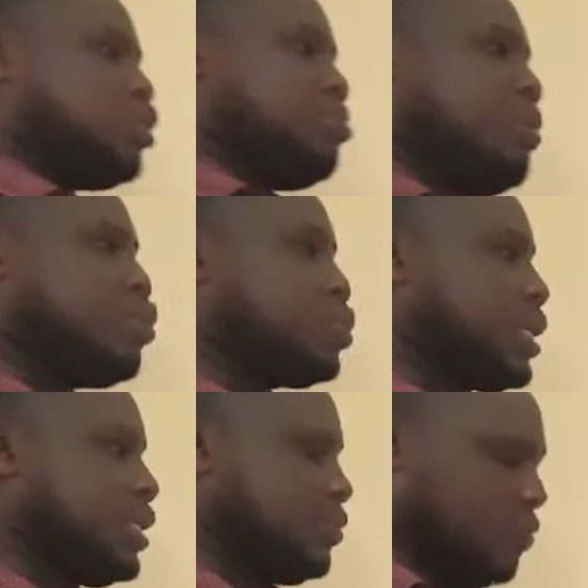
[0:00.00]
to be able to
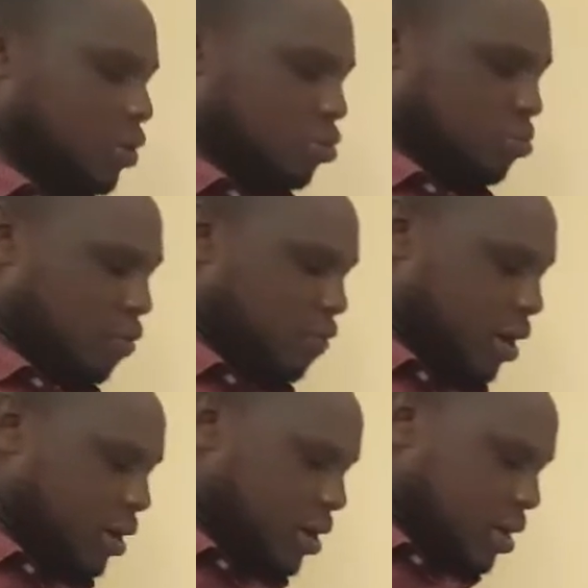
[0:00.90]
get volume
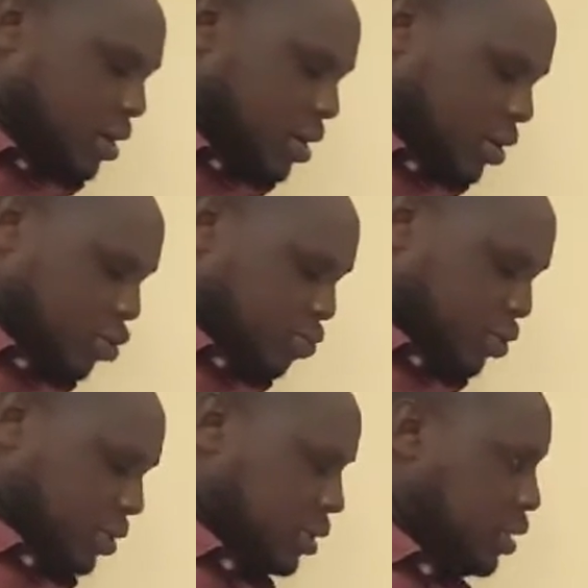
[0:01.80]
of
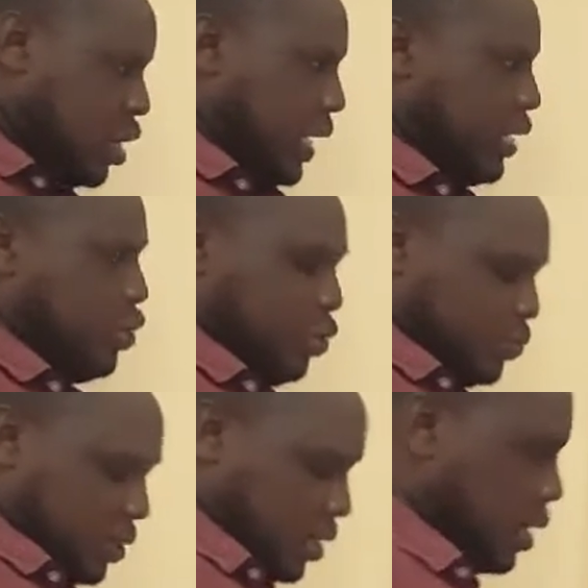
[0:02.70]
cuboids and cubes.